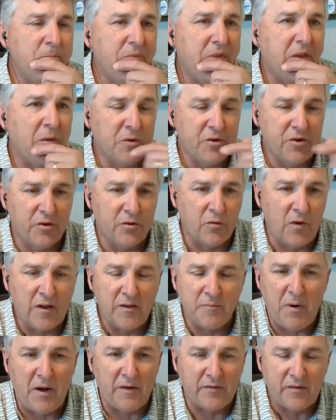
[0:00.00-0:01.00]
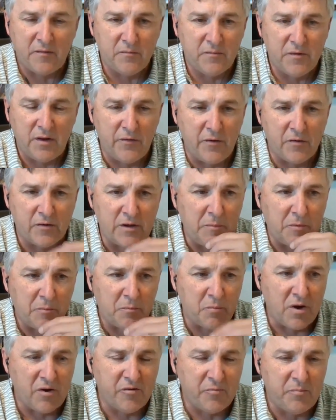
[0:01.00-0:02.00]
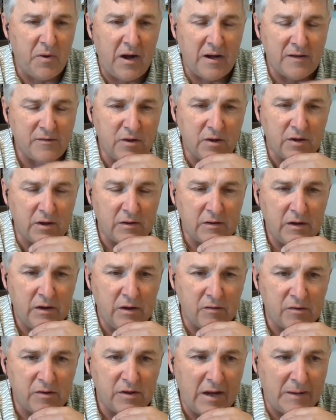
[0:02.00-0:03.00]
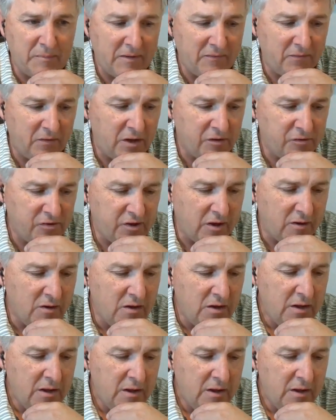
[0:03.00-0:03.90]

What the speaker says: which is a great spot, there's a couple bridge spots you can stop and have lunch there.